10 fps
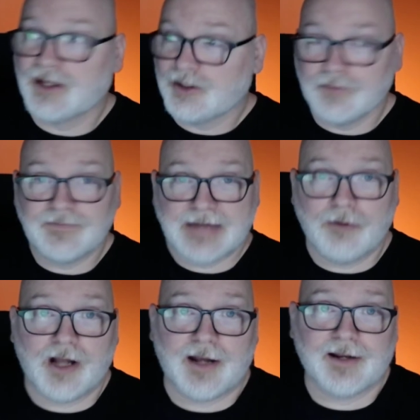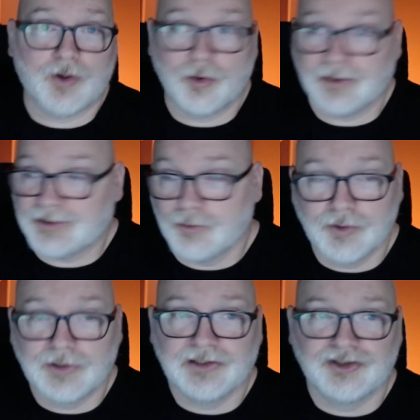You've now got a goalie who you
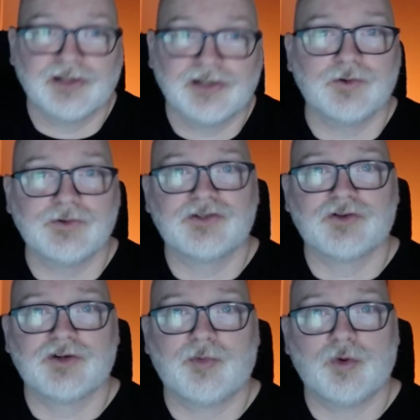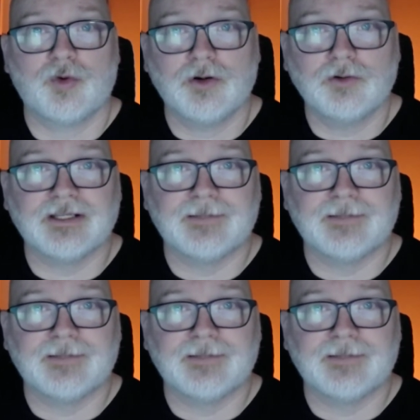could legit use as your number one goalie,